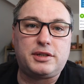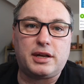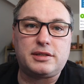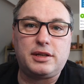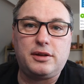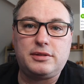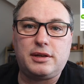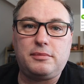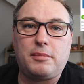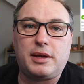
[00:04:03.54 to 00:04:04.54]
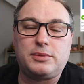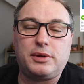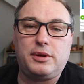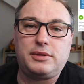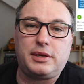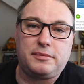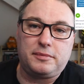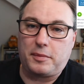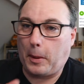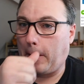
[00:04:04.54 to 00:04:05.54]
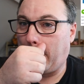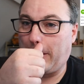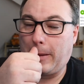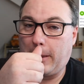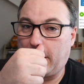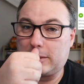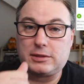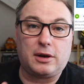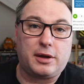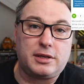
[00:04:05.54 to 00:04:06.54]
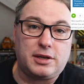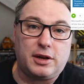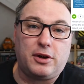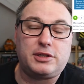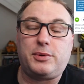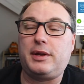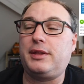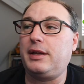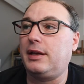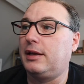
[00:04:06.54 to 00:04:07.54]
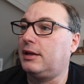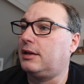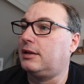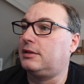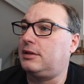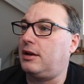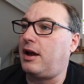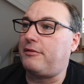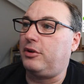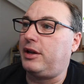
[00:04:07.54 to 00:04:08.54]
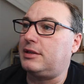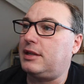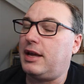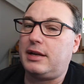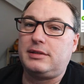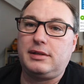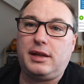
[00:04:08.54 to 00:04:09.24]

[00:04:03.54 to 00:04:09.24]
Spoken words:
the chance to use it, you may as well use it. It's not like it's going to cost you anything, so have a look into that.